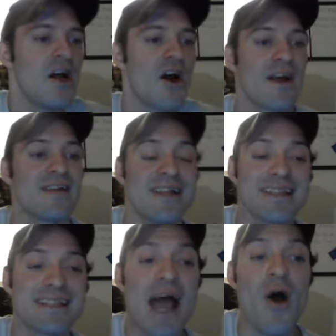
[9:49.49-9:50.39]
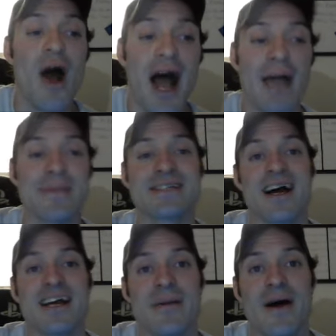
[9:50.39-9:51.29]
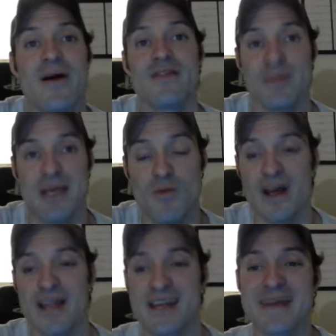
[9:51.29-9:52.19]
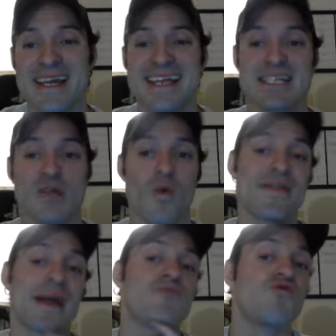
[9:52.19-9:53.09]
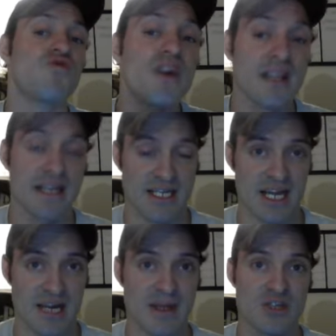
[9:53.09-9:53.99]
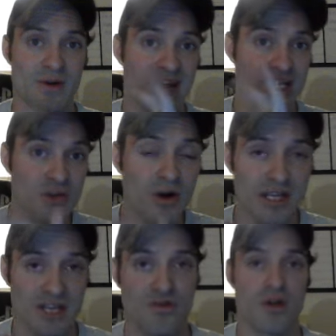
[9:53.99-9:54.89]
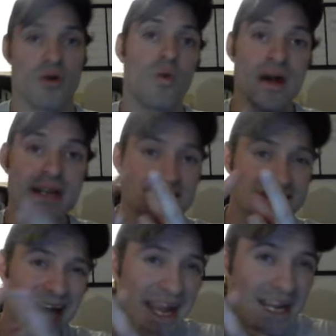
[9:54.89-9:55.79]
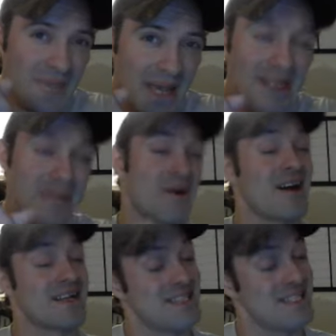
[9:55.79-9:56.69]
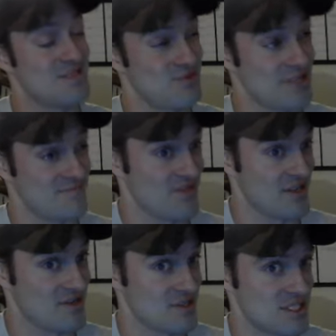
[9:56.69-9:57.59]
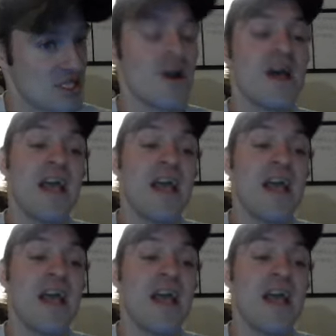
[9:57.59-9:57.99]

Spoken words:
All right, now I'm going to talk about the meme one, and then I'm going to get to the one that I'm really excited about. So I've got two more lists for you. One is kind of memey, but honestly, it's pretty freaking good still.